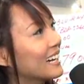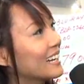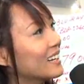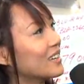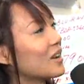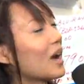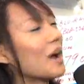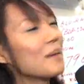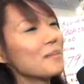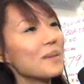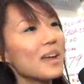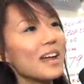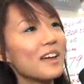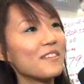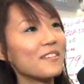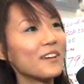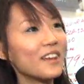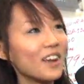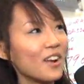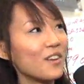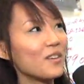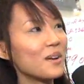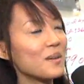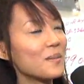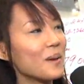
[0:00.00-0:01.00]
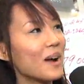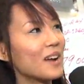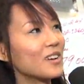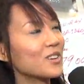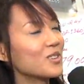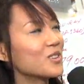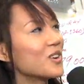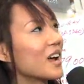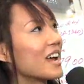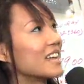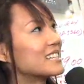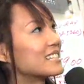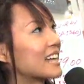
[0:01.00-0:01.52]
No, I mean I've heard of it, but I
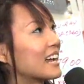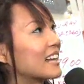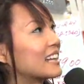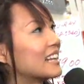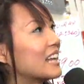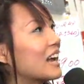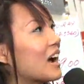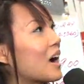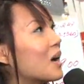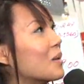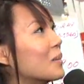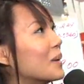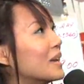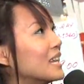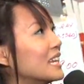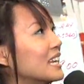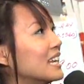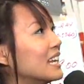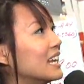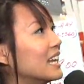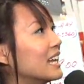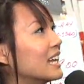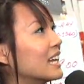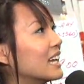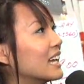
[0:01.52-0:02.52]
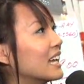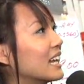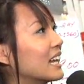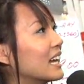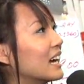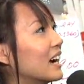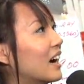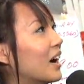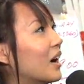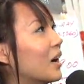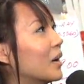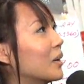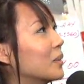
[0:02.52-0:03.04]
don't know exactly how many
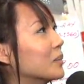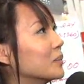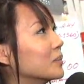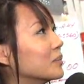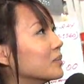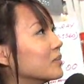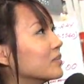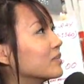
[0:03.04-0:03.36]
um,